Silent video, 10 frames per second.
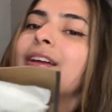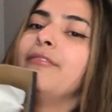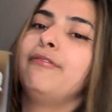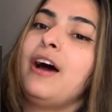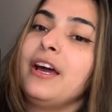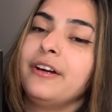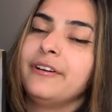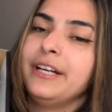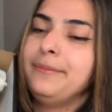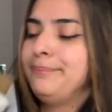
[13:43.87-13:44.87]
Fire,
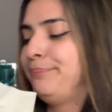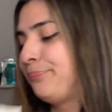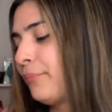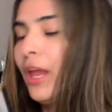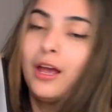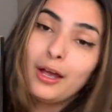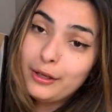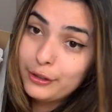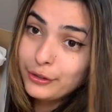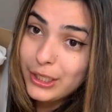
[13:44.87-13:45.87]
right?
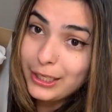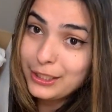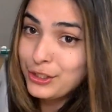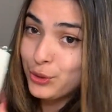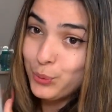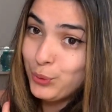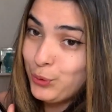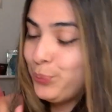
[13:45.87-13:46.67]
So I got the shoes.